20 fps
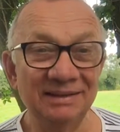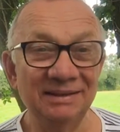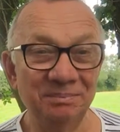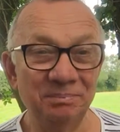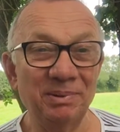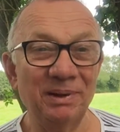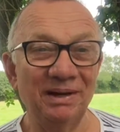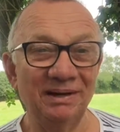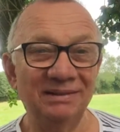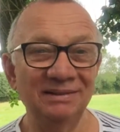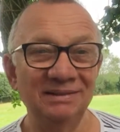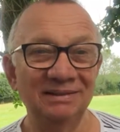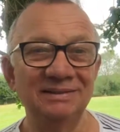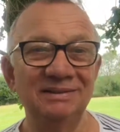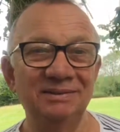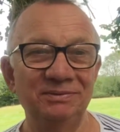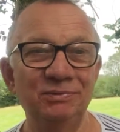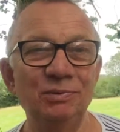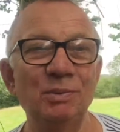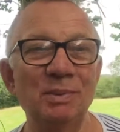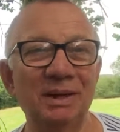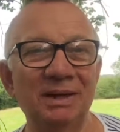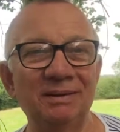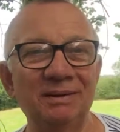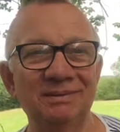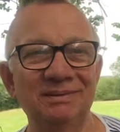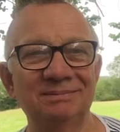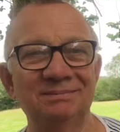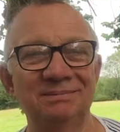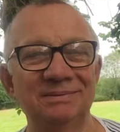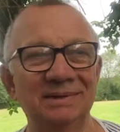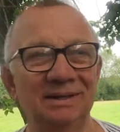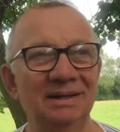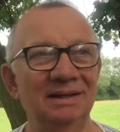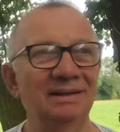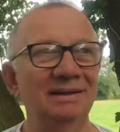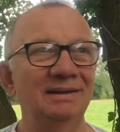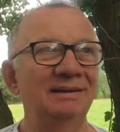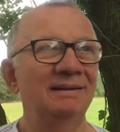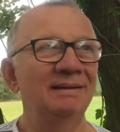the partner, the woman,
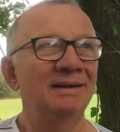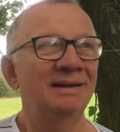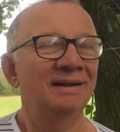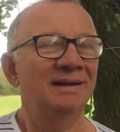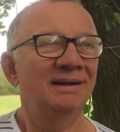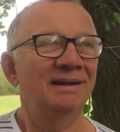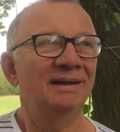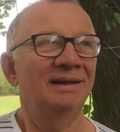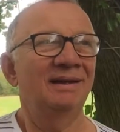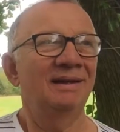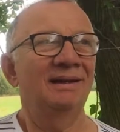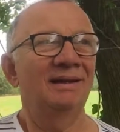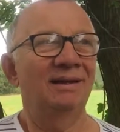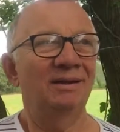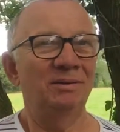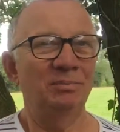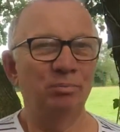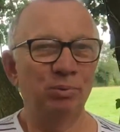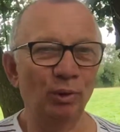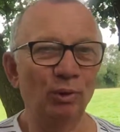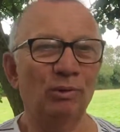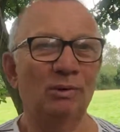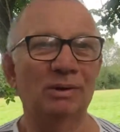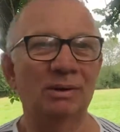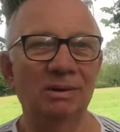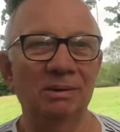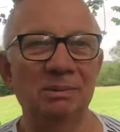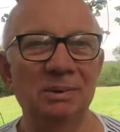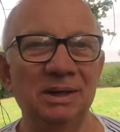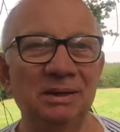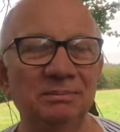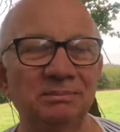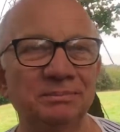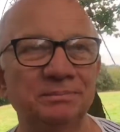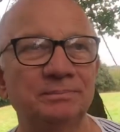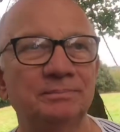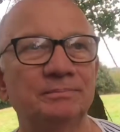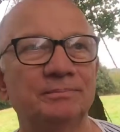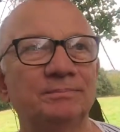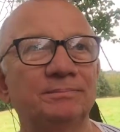right? As bloke rang me.
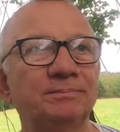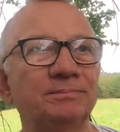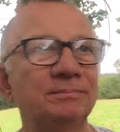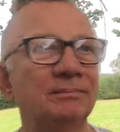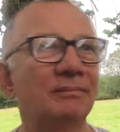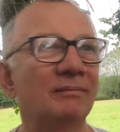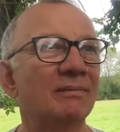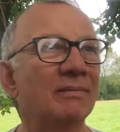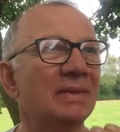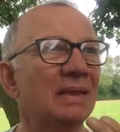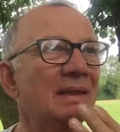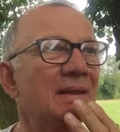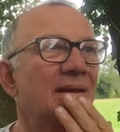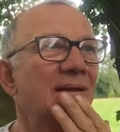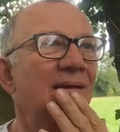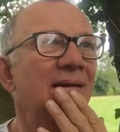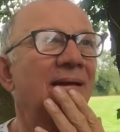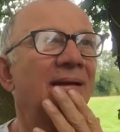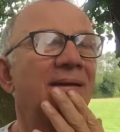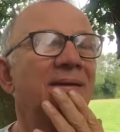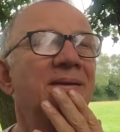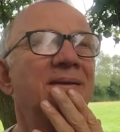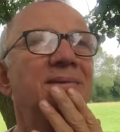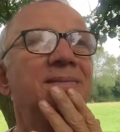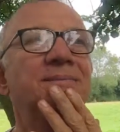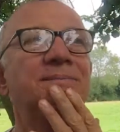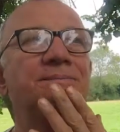And